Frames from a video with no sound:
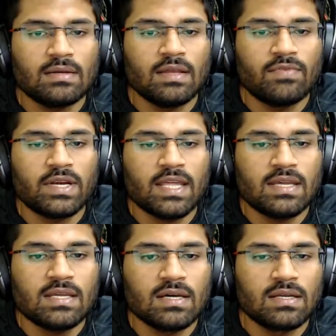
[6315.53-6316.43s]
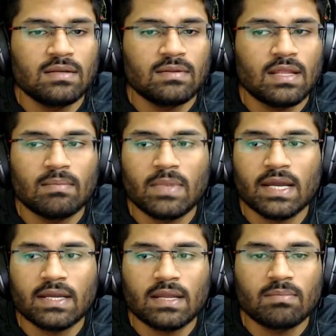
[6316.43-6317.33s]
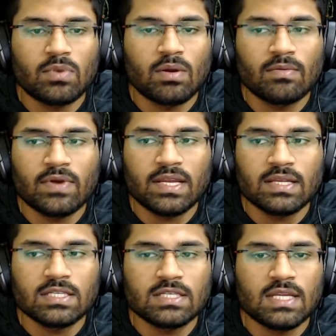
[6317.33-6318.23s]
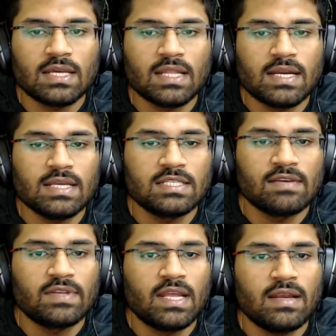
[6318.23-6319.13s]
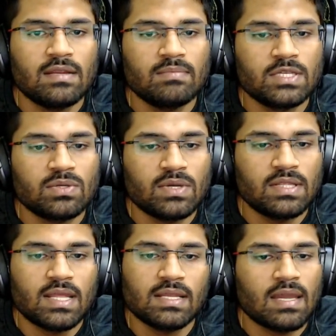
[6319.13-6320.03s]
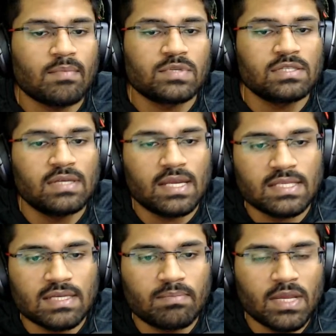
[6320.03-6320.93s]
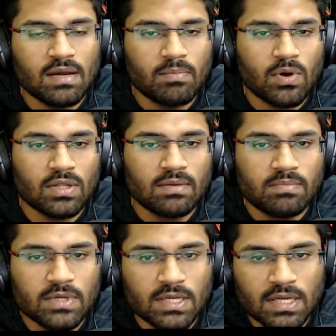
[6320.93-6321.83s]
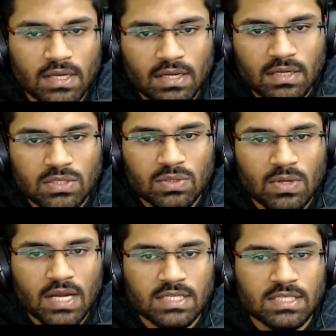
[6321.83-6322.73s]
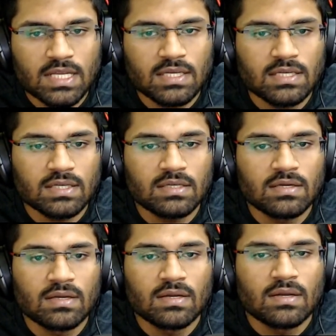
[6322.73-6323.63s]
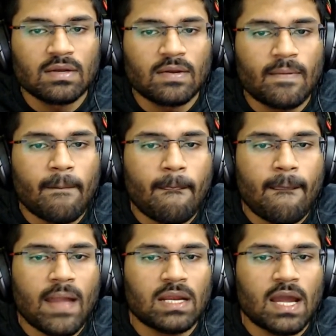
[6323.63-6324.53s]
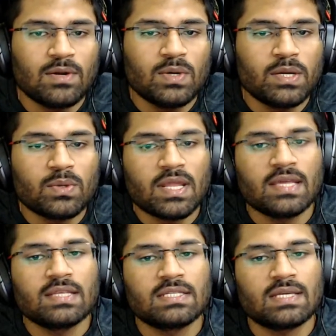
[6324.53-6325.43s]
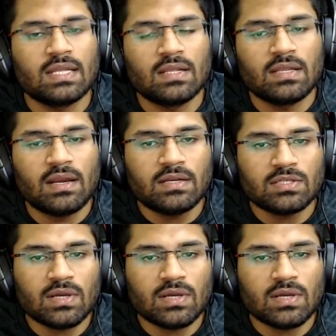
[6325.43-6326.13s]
If I take here, then white can just take knight e7 intermisso and then capture. He ends up being a pawn up. So I just take here, and I don't need to take this finally, right?